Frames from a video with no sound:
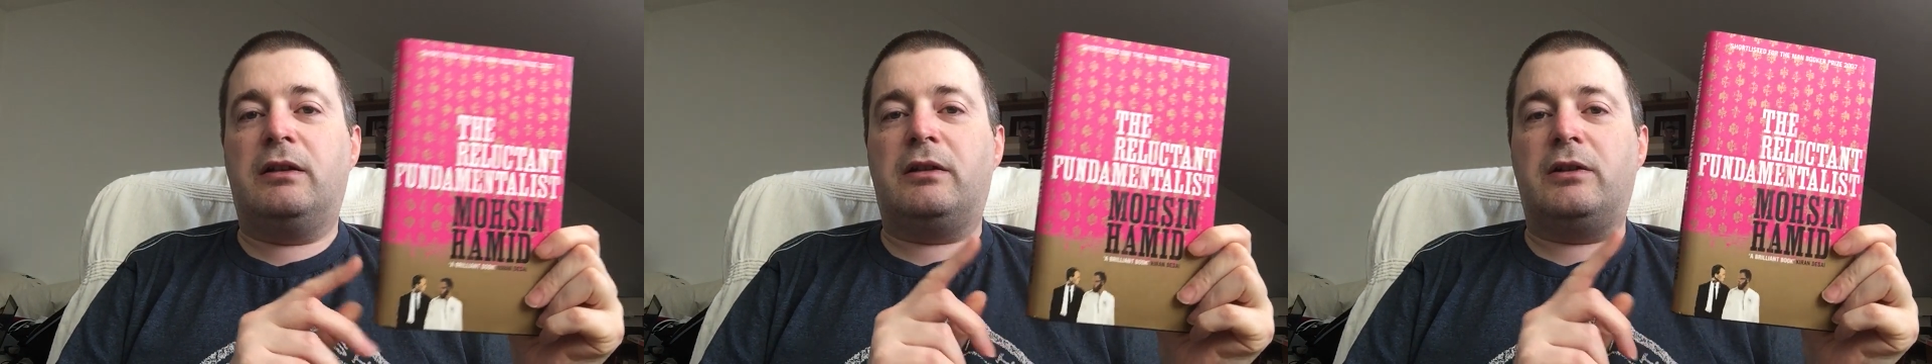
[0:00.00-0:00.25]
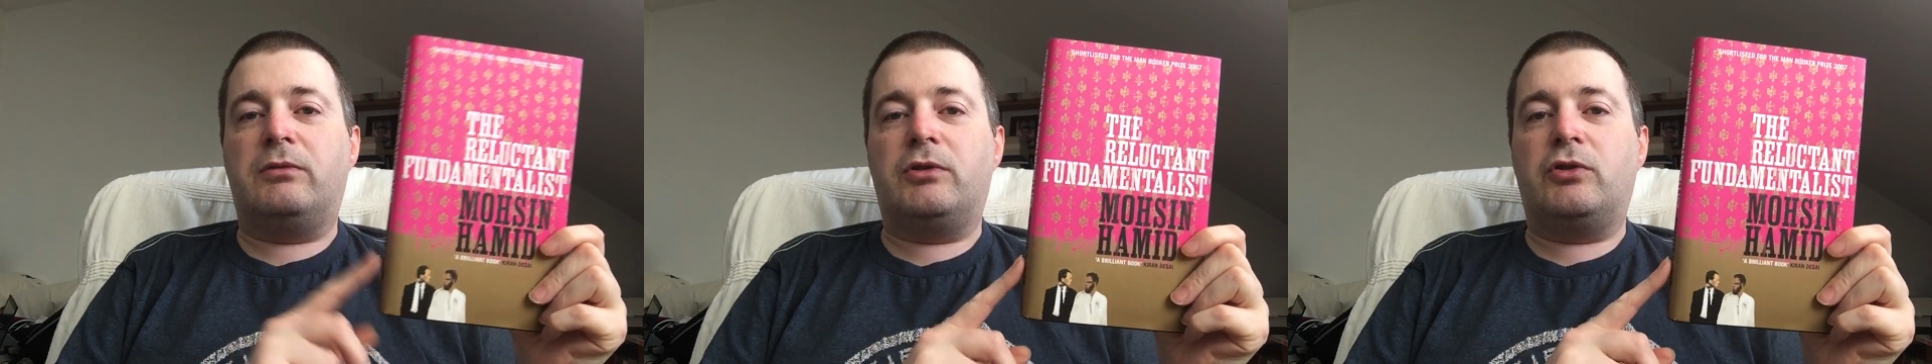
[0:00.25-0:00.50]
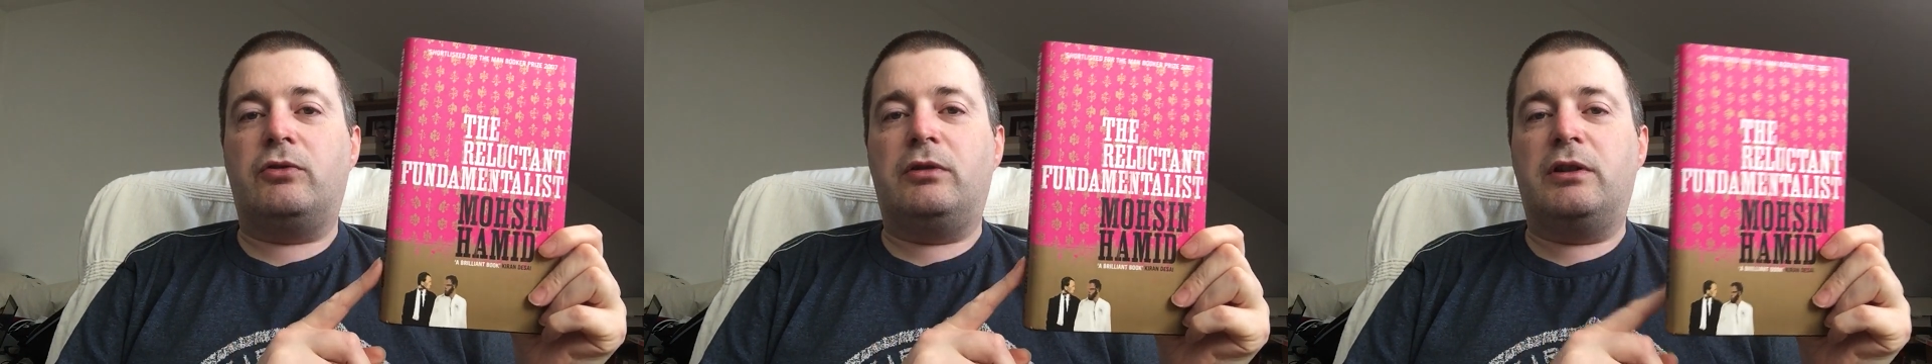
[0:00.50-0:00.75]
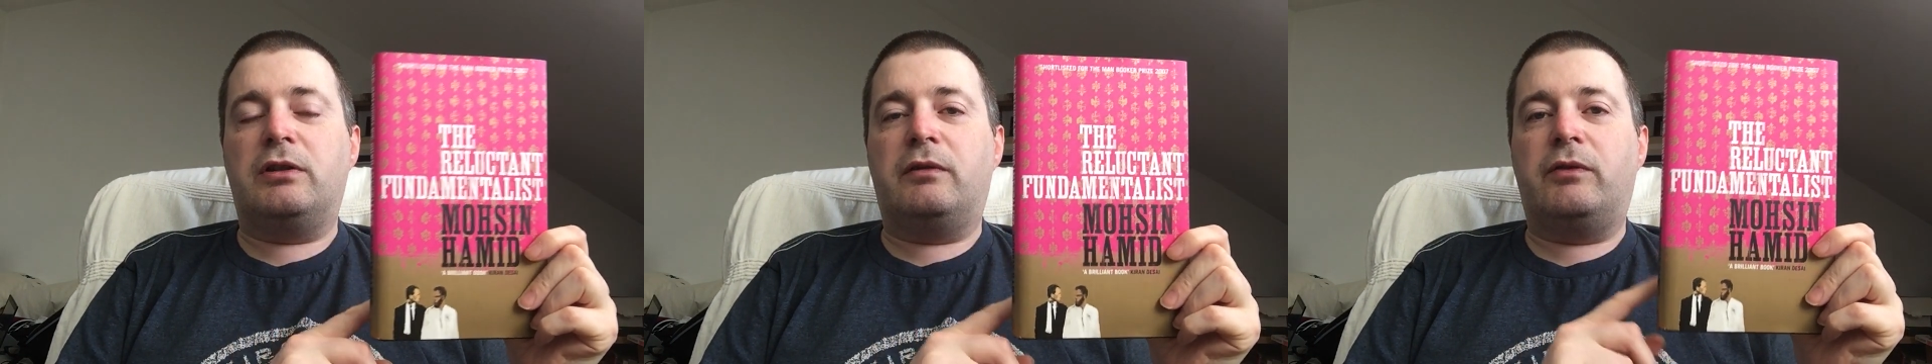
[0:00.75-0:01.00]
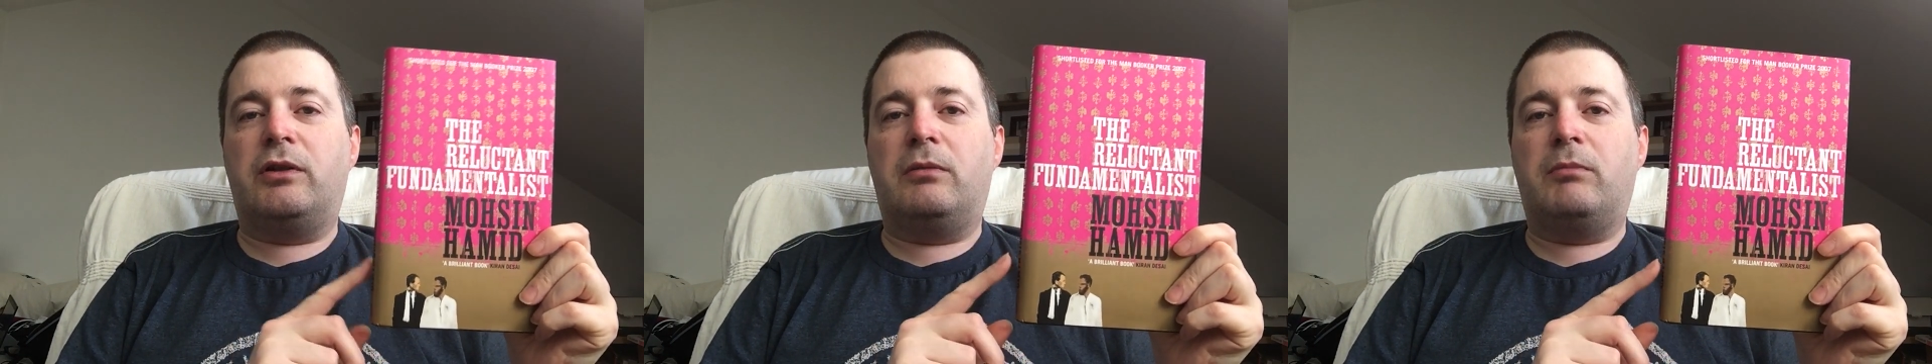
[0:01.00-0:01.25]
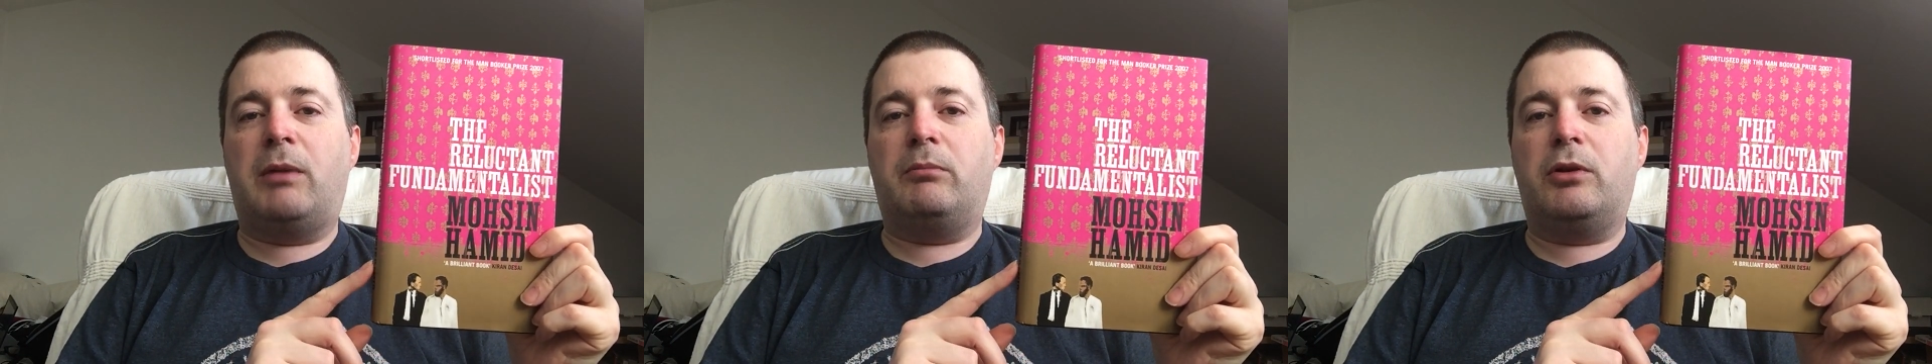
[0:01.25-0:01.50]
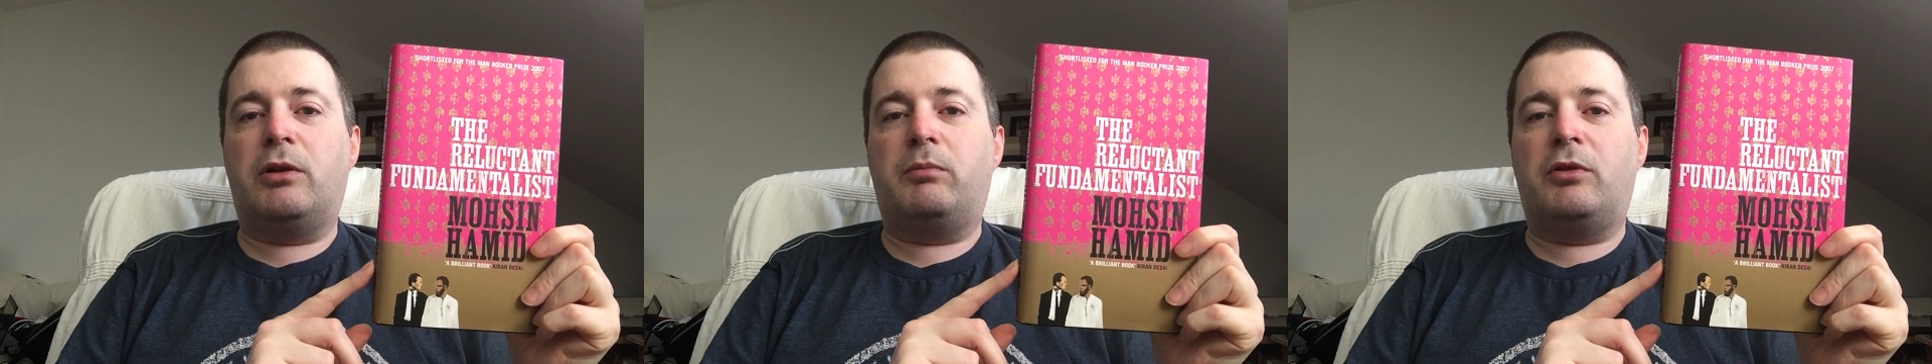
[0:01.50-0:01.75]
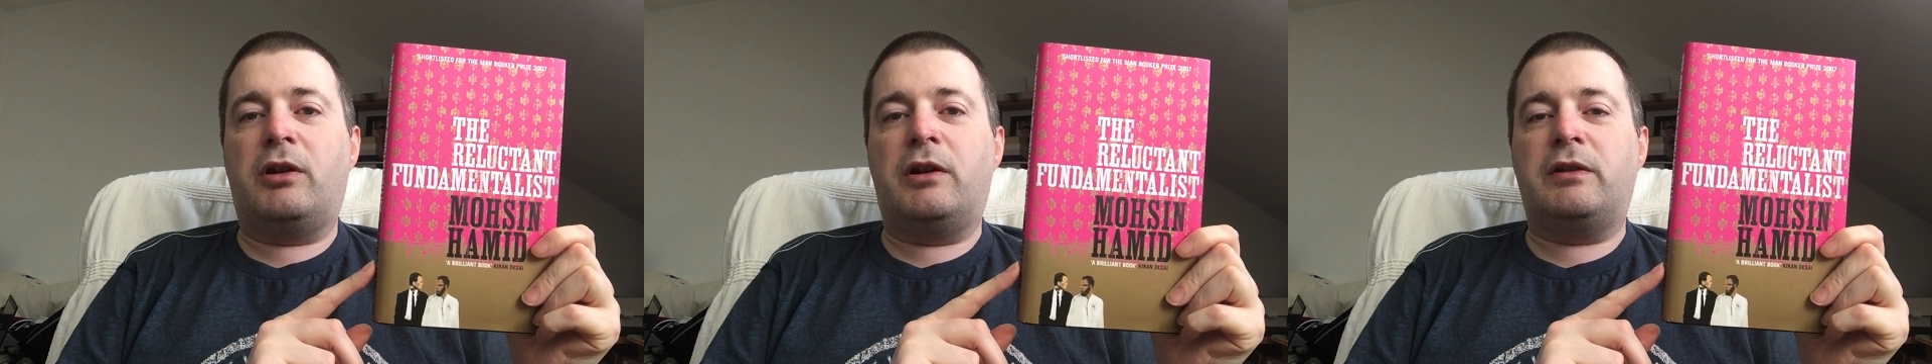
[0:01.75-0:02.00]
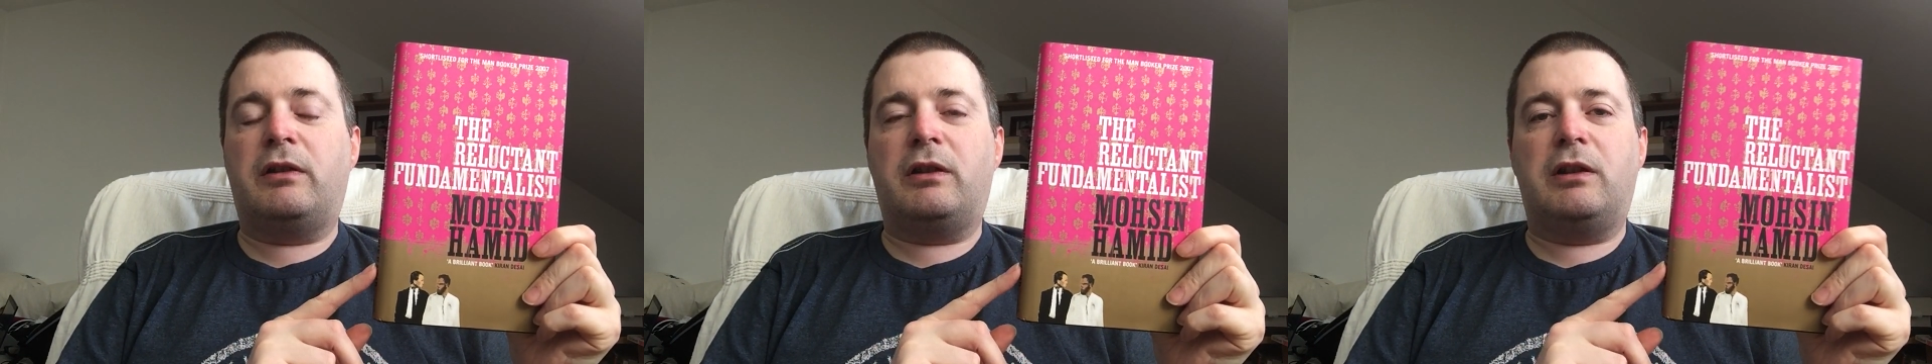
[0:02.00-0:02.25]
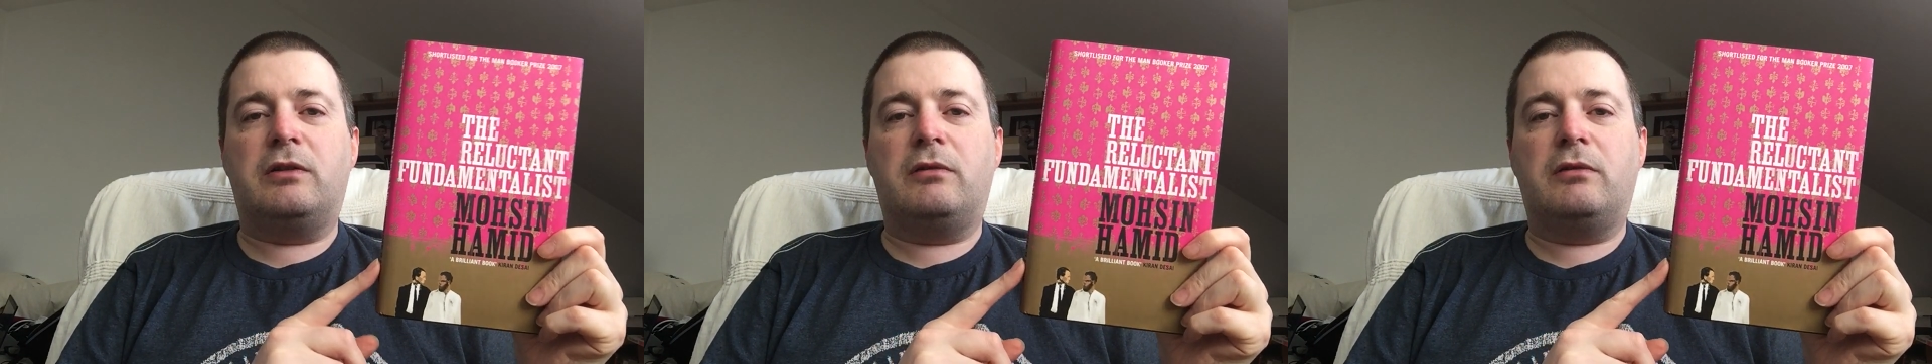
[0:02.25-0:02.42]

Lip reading: This was shortlisted for the Man Booker Prize, I think in